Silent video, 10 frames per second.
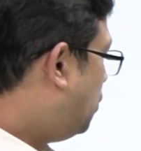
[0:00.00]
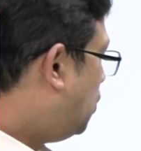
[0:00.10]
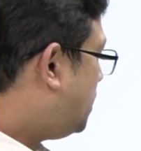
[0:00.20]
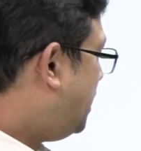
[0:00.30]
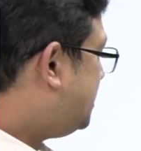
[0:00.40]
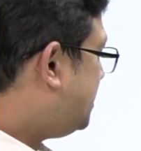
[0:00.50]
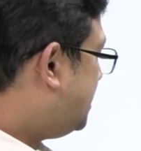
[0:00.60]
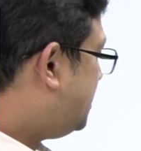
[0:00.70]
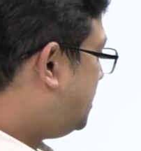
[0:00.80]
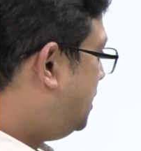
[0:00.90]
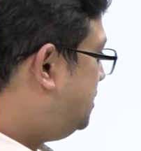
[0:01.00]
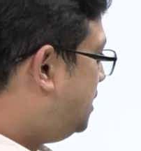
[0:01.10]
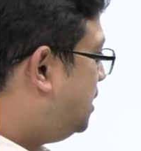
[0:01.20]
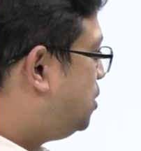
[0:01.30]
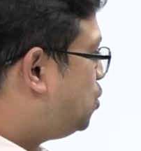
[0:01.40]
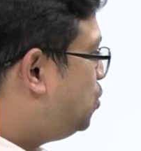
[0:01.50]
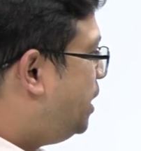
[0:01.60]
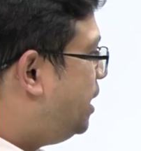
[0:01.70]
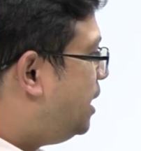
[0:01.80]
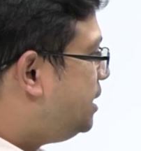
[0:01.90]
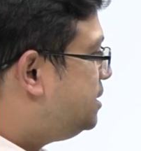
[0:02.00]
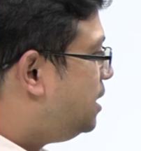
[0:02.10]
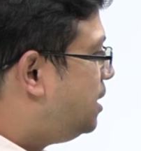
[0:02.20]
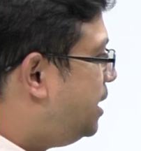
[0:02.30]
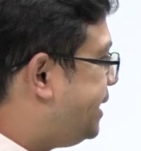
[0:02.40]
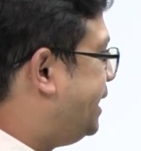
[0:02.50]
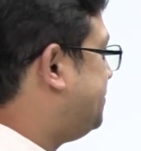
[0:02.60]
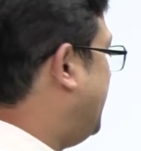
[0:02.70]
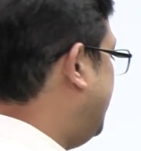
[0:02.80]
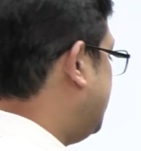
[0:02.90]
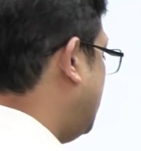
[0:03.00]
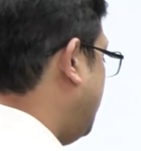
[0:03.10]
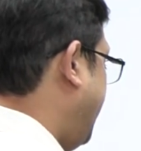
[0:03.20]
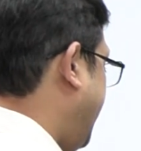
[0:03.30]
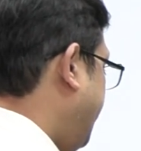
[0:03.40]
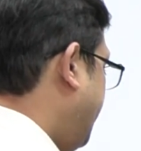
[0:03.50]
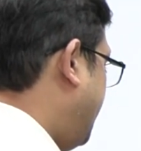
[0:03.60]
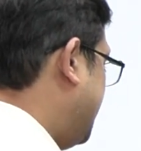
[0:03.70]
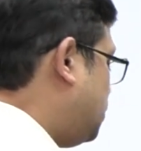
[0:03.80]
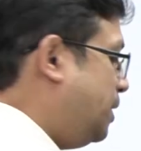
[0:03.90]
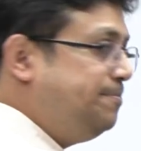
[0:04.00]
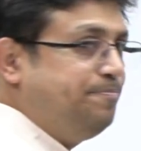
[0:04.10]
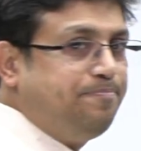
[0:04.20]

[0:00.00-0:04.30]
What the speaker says: both is assertion is not true and R is the correct explanation of A, first one.